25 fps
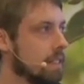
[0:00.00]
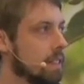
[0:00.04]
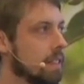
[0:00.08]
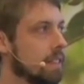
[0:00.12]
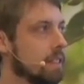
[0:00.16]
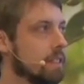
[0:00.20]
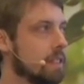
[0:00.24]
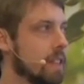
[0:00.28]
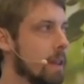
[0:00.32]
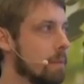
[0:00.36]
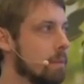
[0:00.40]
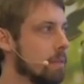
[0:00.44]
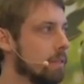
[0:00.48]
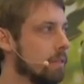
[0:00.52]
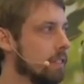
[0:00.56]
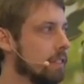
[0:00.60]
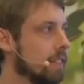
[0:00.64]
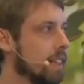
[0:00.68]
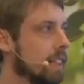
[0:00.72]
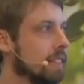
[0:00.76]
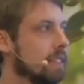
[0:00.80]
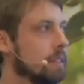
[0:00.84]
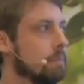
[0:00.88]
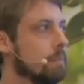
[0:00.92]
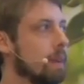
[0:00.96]
Example of
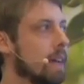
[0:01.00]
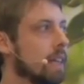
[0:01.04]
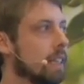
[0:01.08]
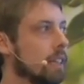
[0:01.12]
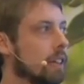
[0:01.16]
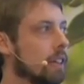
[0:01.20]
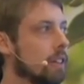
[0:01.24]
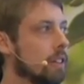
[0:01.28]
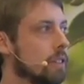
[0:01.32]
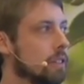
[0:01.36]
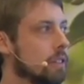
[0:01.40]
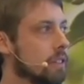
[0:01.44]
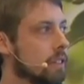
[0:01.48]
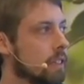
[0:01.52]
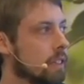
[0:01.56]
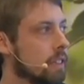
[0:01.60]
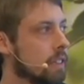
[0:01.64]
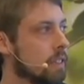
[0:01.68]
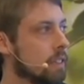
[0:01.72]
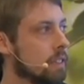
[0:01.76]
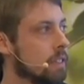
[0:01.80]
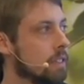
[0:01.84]
detecting mangoes,